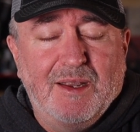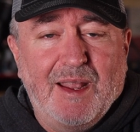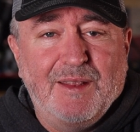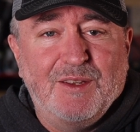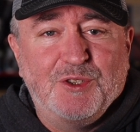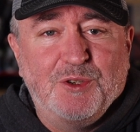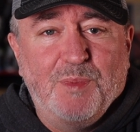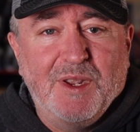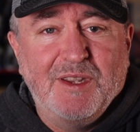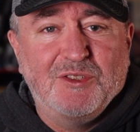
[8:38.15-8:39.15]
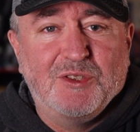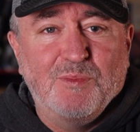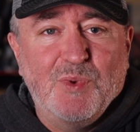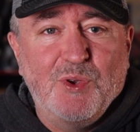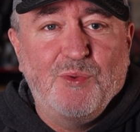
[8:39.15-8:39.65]
and that you're being
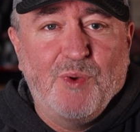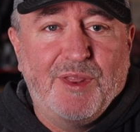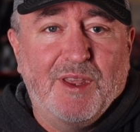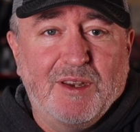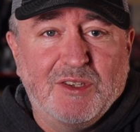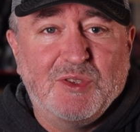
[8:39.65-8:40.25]
smooth with it,